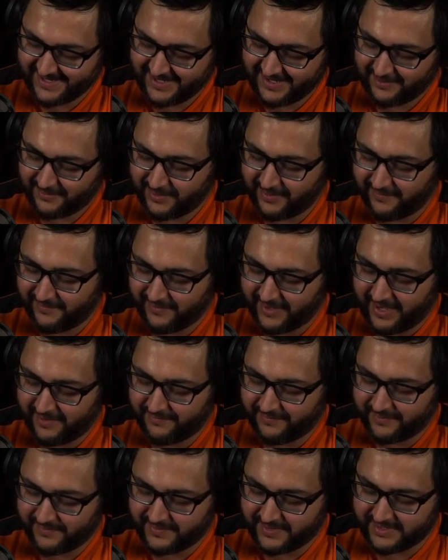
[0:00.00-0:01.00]
when
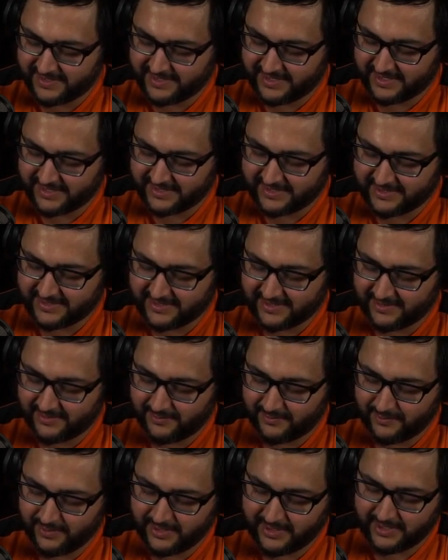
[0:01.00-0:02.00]
556
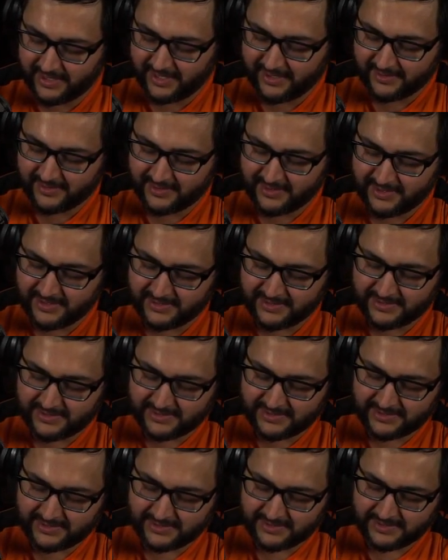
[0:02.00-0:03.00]
went like
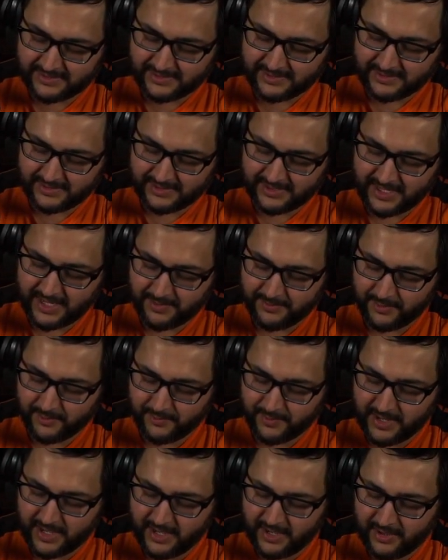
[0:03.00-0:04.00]
this, came
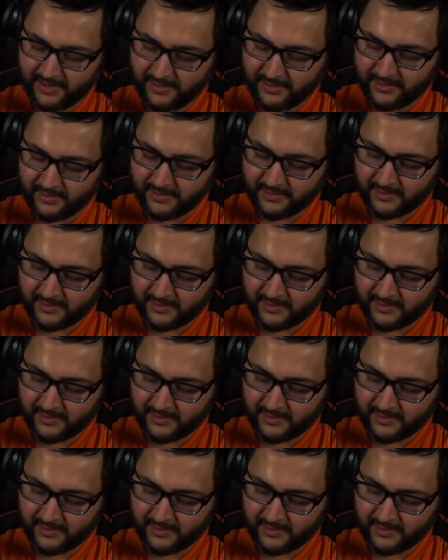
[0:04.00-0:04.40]
around,